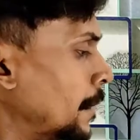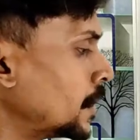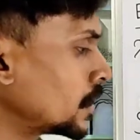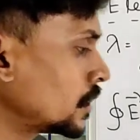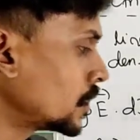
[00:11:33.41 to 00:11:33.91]

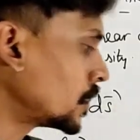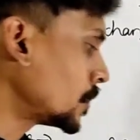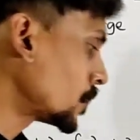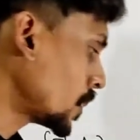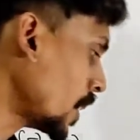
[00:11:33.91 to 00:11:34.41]
But
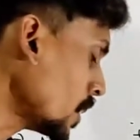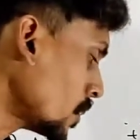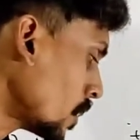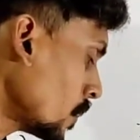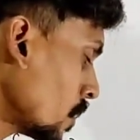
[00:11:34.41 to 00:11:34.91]
the third
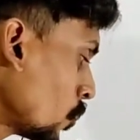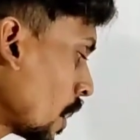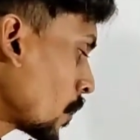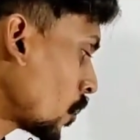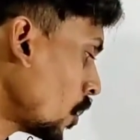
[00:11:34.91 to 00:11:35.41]
term here we
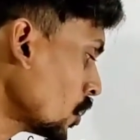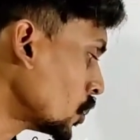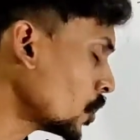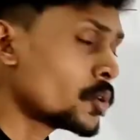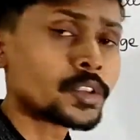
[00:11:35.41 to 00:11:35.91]
have cos
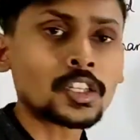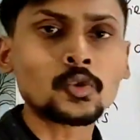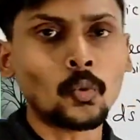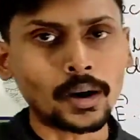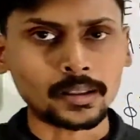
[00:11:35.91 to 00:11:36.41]
0 which
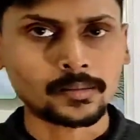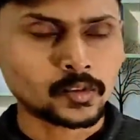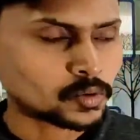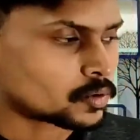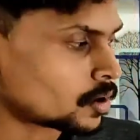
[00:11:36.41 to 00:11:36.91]
is
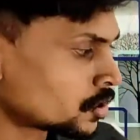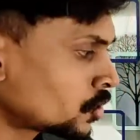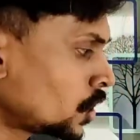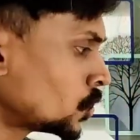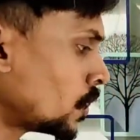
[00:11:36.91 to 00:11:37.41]
1. So cos
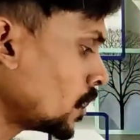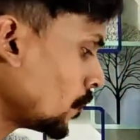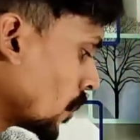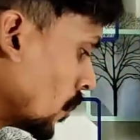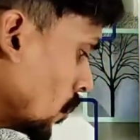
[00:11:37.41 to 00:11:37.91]
0 is
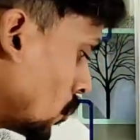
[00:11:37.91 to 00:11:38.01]
1.